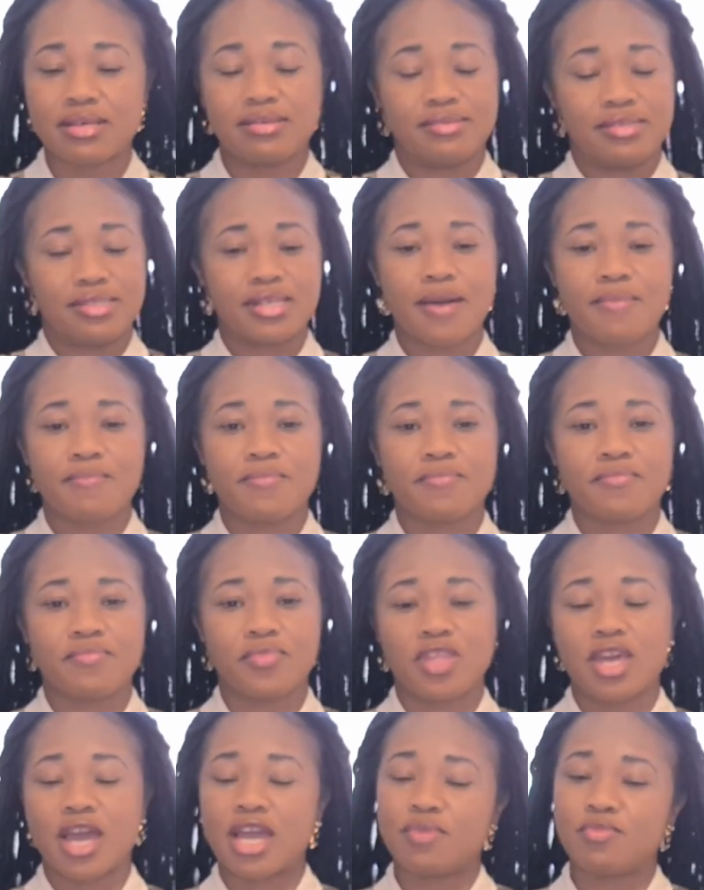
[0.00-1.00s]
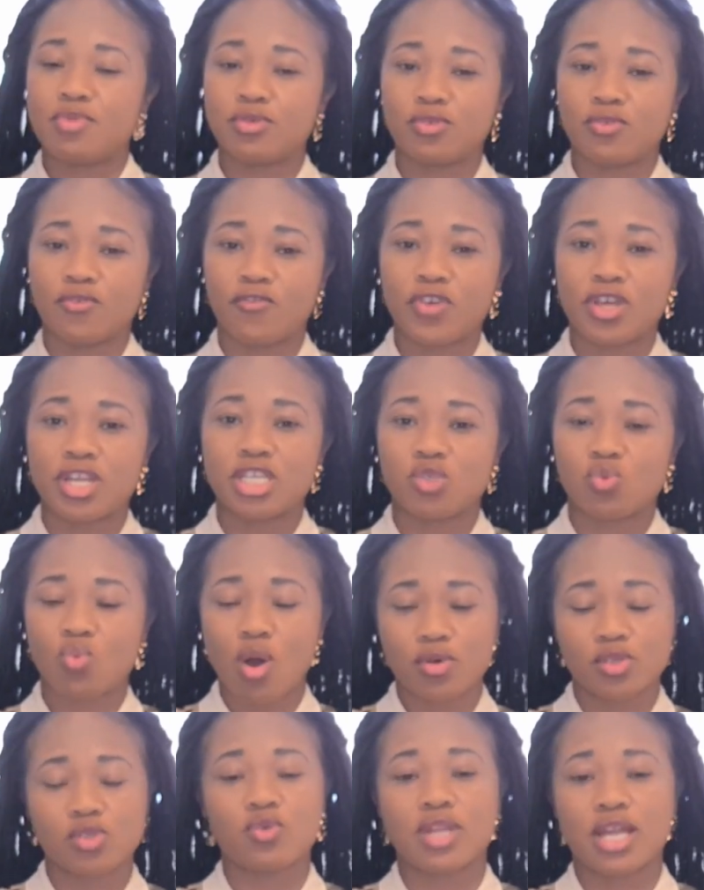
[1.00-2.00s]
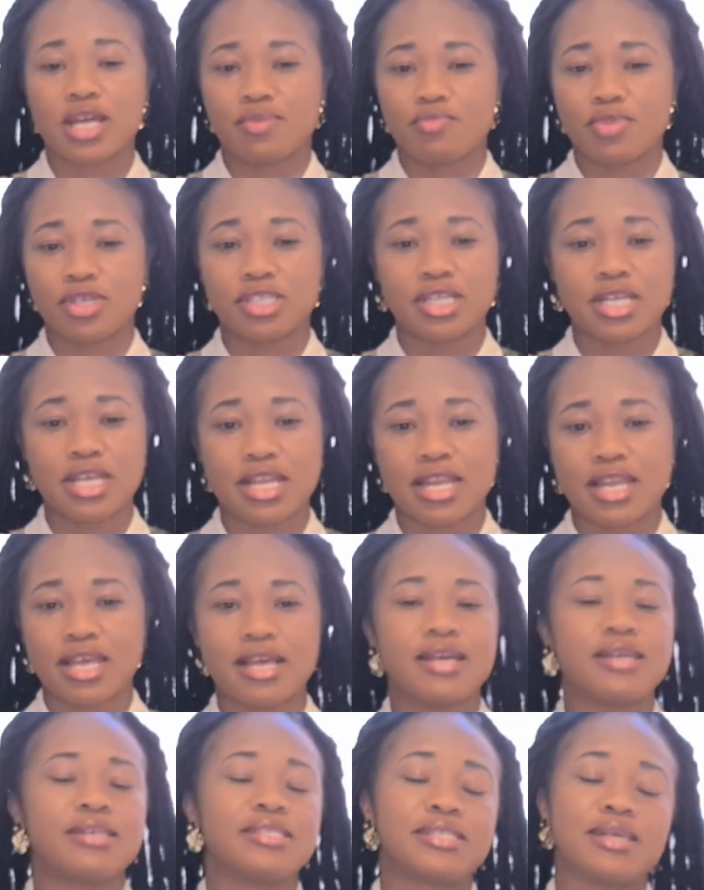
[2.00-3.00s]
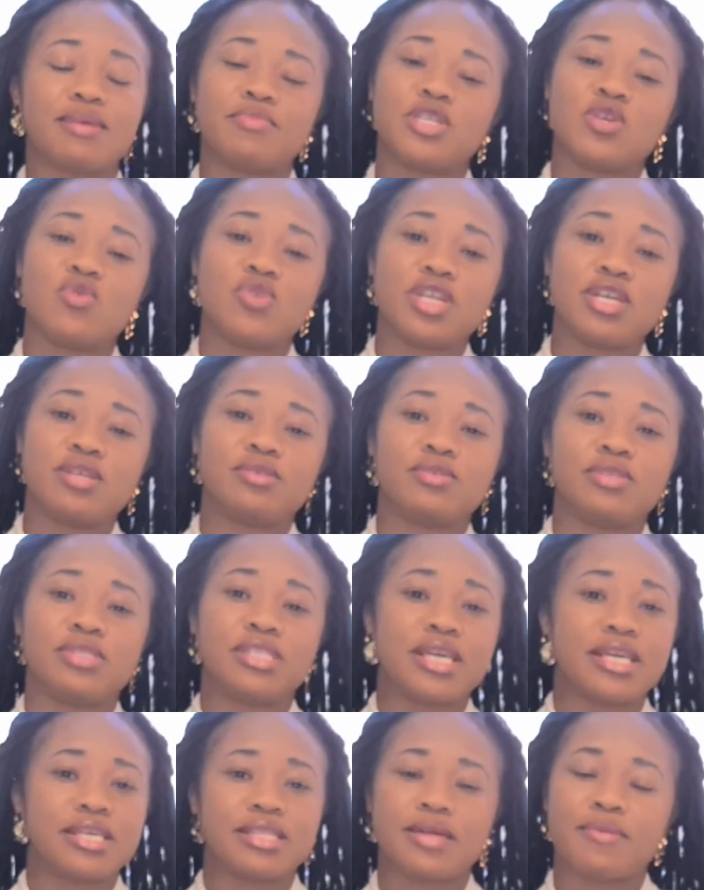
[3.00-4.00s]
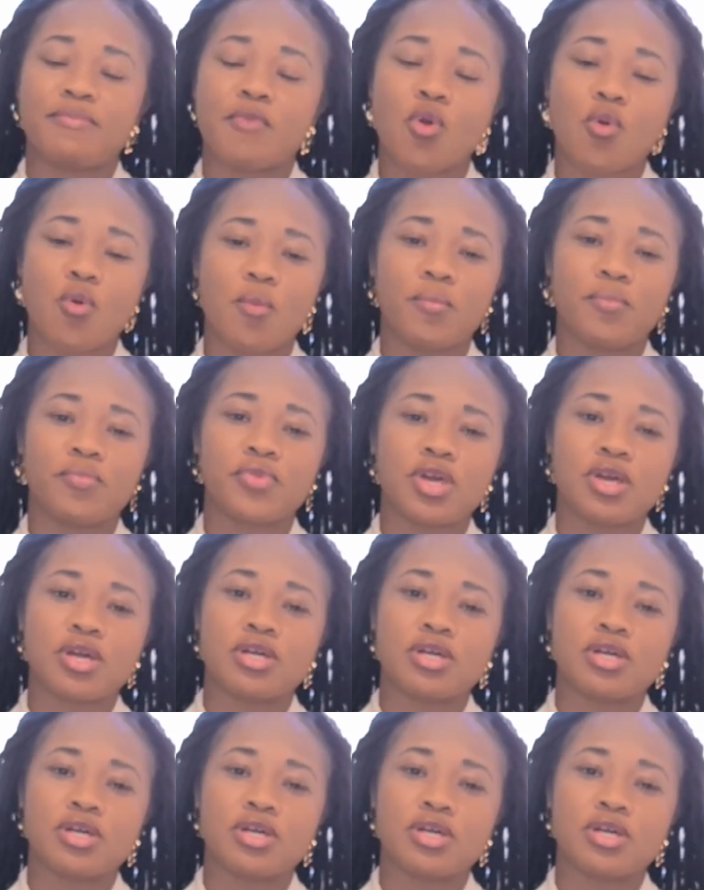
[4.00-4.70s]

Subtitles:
Some they are able to finish whilst on admission, some they will need to take them home.